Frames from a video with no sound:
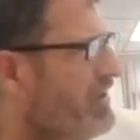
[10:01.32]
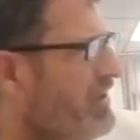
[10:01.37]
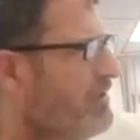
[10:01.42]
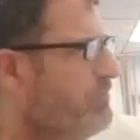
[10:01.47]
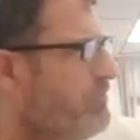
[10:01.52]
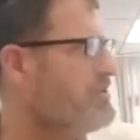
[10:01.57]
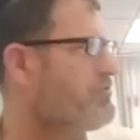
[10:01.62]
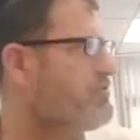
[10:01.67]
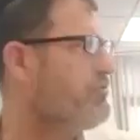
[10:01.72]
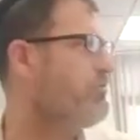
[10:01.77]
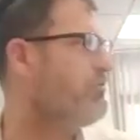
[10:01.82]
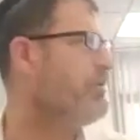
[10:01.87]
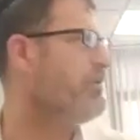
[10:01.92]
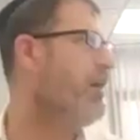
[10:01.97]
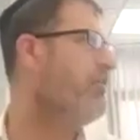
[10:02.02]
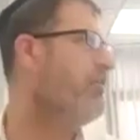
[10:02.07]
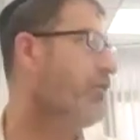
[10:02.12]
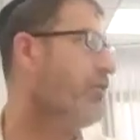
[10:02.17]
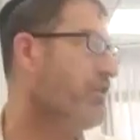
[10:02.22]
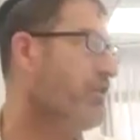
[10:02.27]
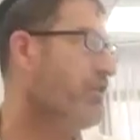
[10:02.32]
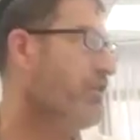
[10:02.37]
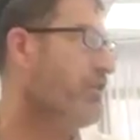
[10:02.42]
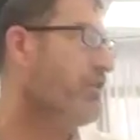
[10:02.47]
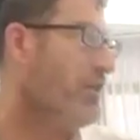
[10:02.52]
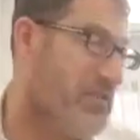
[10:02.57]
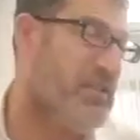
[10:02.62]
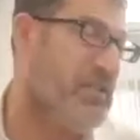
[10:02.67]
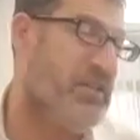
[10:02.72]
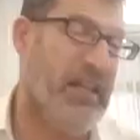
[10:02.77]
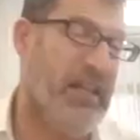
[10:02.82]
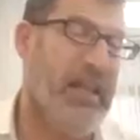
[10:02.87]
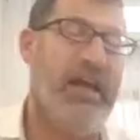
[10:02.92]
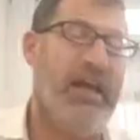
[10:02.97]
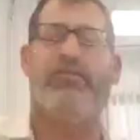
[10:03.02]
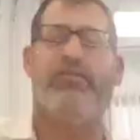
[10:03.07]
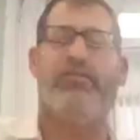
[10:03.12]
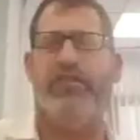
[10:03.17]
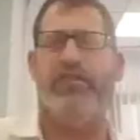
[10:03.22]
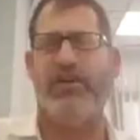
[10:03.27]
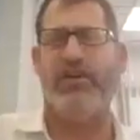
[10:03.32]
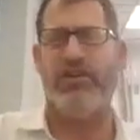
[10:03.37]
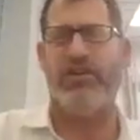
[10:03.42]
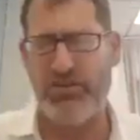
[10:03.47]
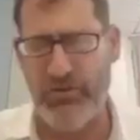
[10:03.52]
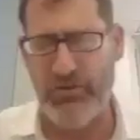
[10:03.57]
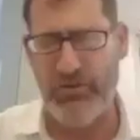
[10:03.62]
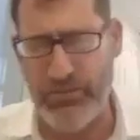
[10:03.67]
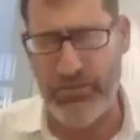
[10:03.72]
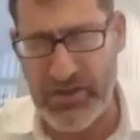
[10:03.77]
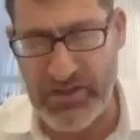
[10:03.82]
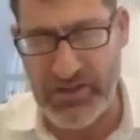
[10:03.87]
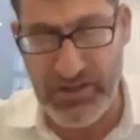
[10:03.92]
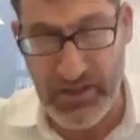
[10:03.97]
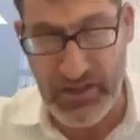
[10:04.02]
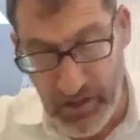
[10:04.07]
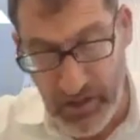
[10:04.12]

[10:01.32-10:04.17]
and the peace would be over with, then we still have a functional peace.